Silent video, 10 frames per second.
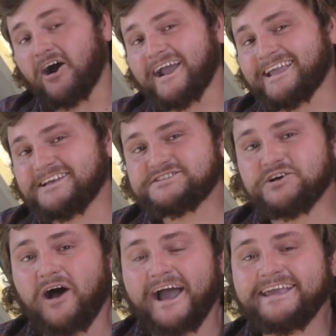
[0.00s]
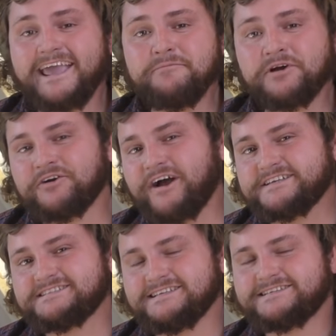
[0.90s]
Alright guys, so I came
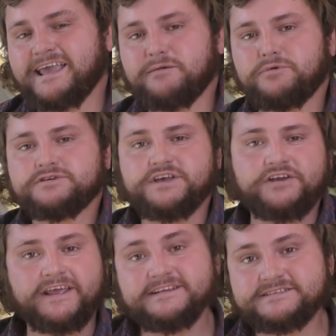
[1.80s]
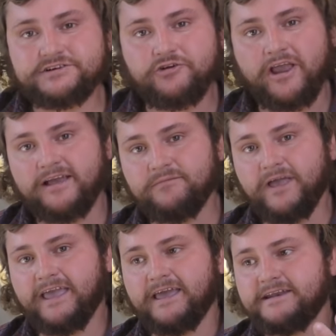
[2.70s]
across these campers on Instagram,
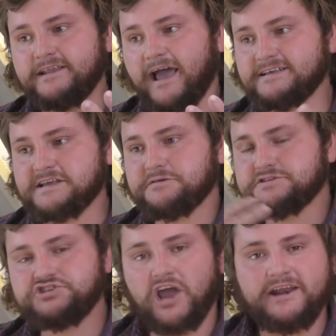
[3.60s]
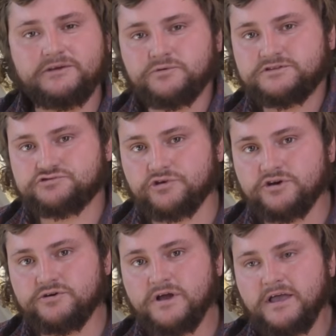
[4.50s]
and as I was chatting with
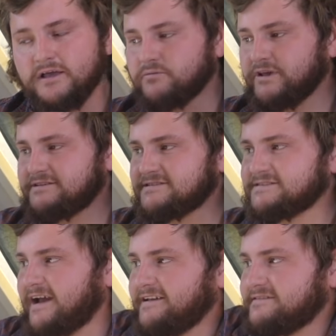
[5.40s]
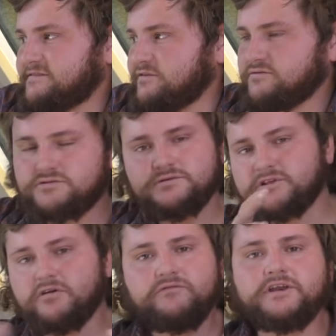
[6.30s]
Drew, we decided to do a
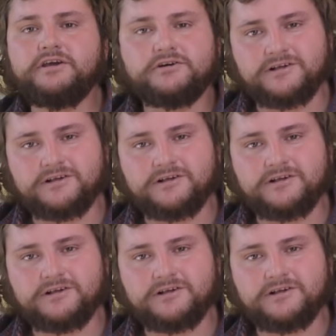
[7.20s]
little video